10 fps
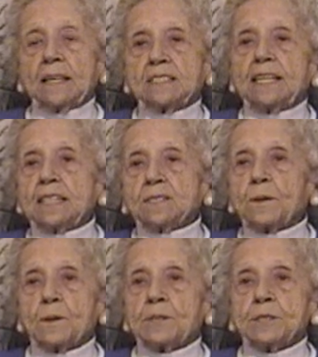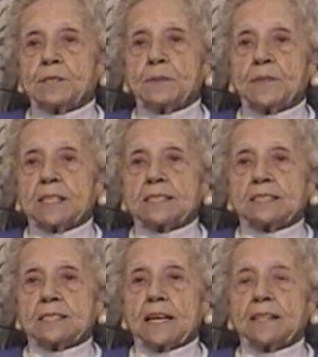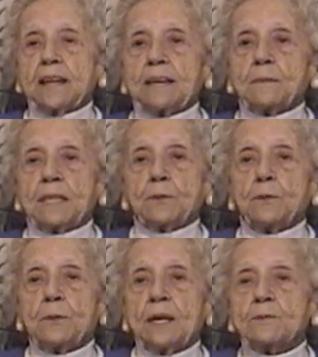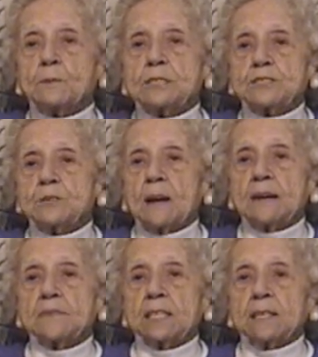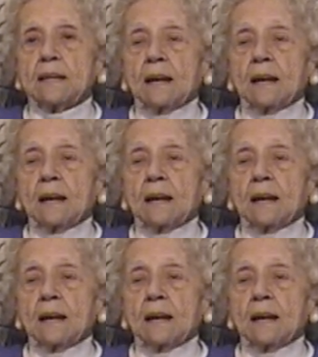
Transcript: And he didn't go to do this. And that whoever was driving.